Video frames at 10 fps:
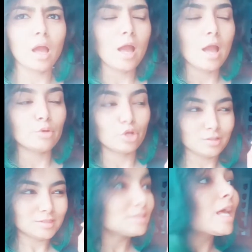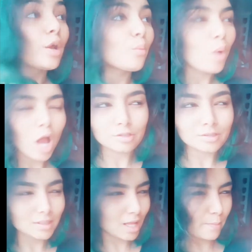I'm your second
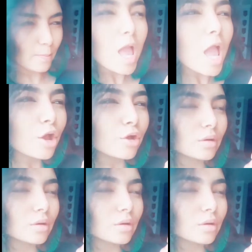worst nightmare.